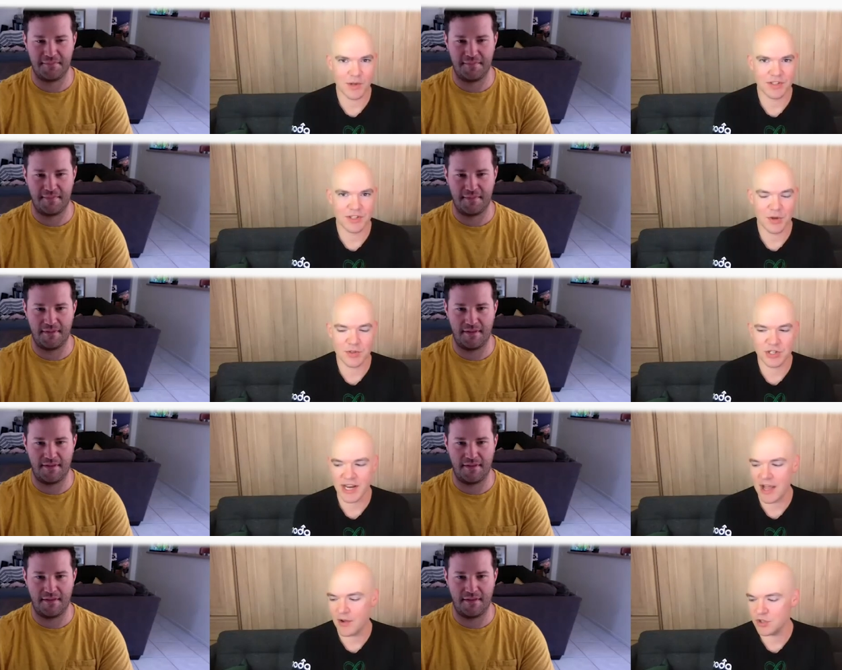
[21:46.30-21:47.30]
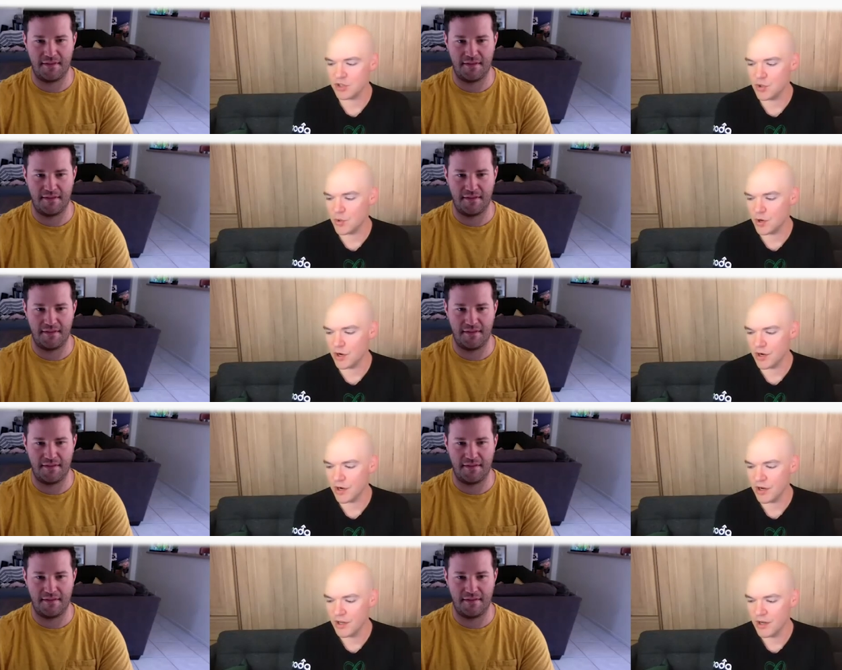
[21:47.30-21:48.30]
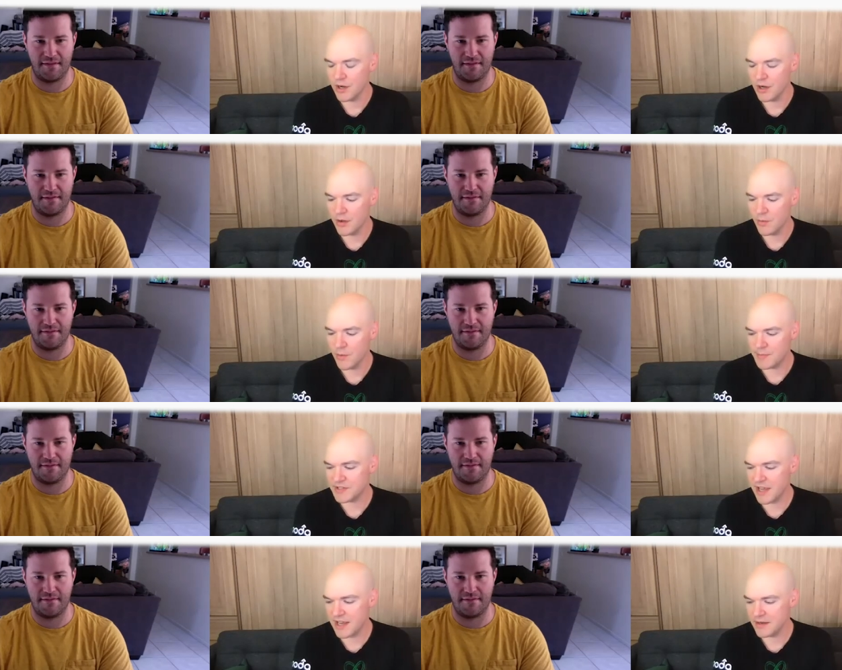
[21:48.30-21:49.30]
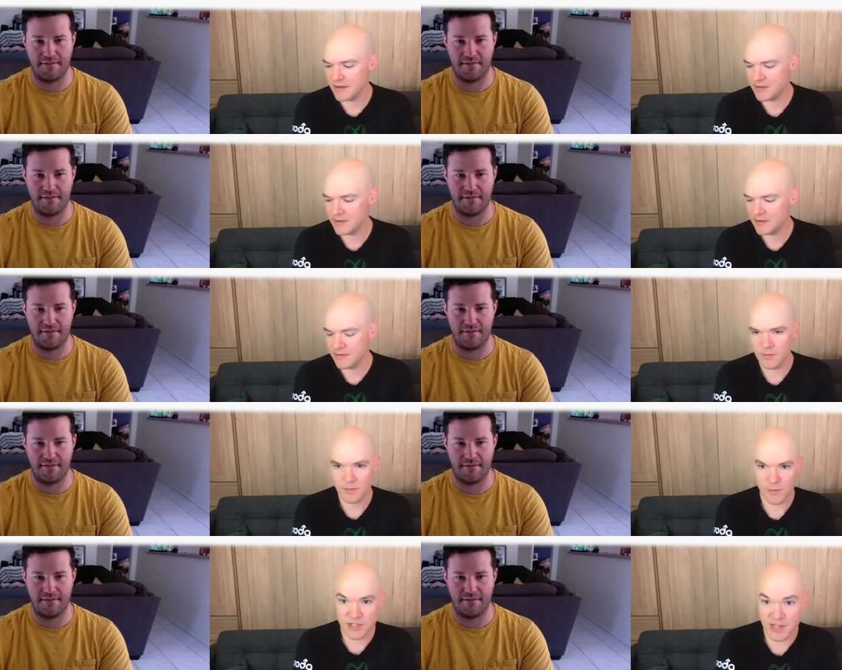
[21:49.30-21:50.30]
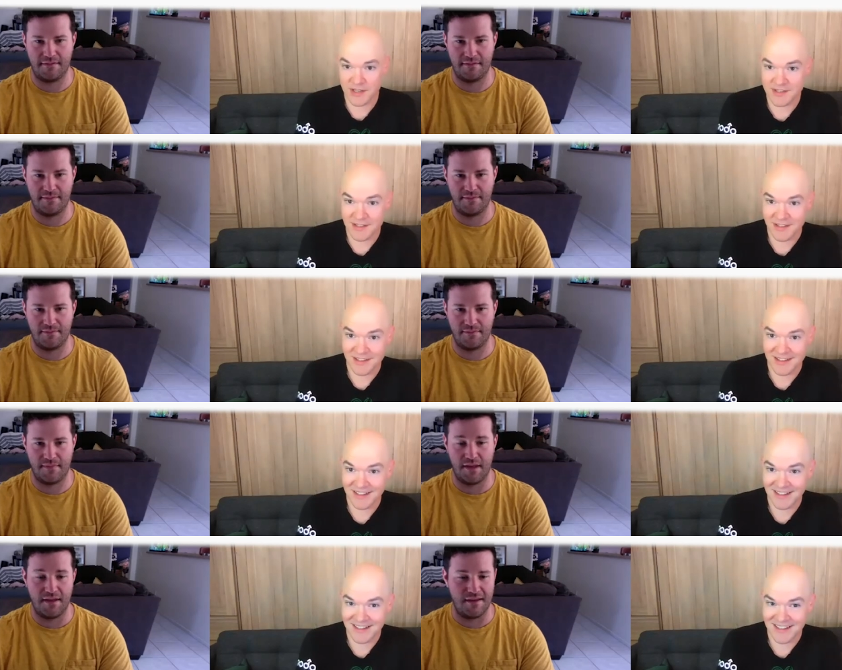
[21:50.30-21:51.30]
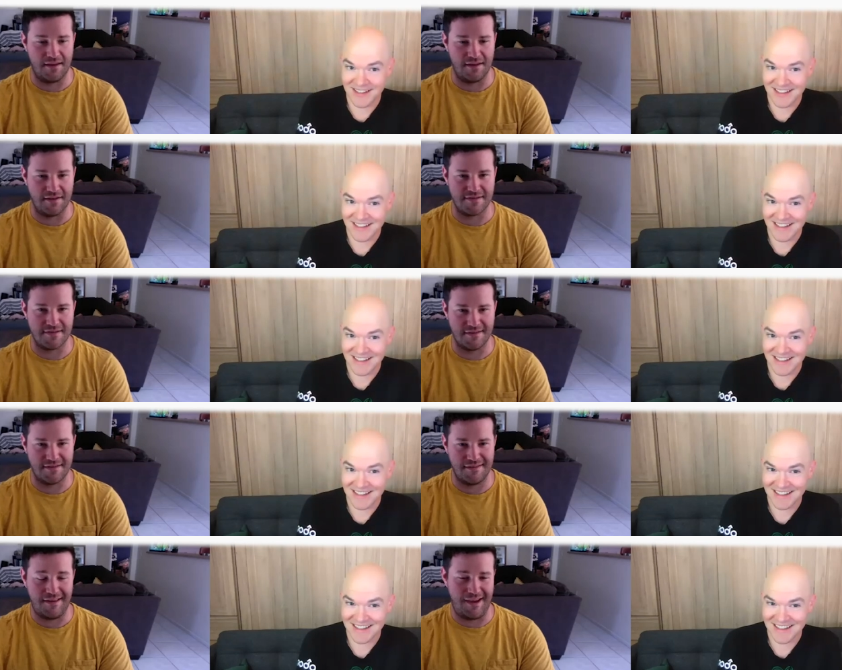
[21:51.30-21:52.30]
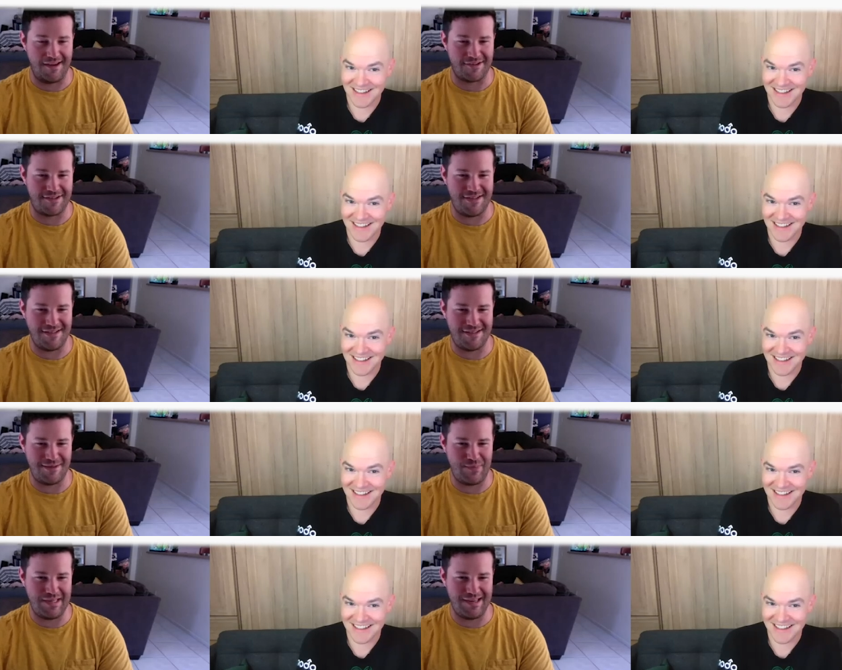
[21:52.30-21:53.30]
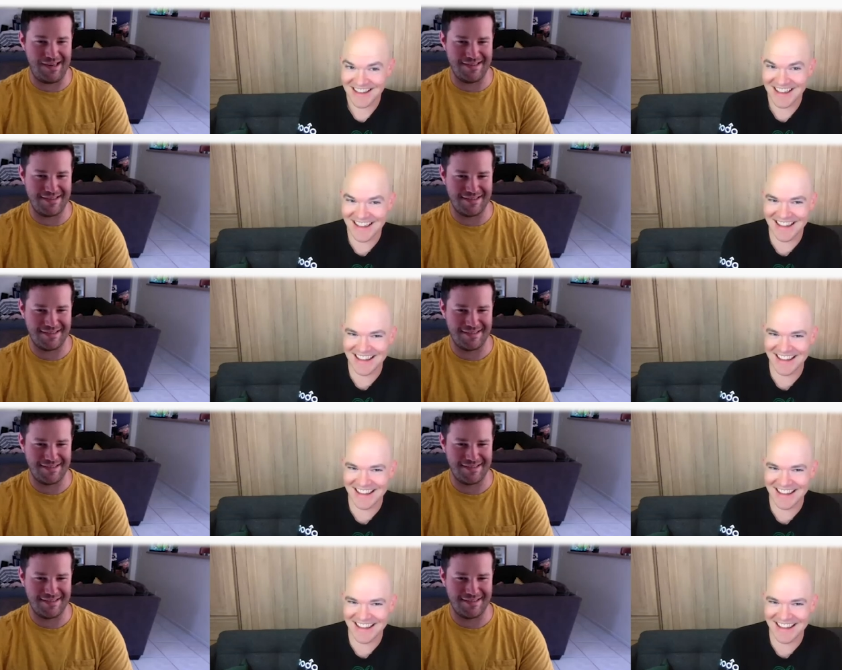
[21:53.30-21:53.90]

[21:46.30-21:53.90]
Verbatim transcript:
Speaker 1: to go check out your website, which is? It is
Speaker 2: H T T P S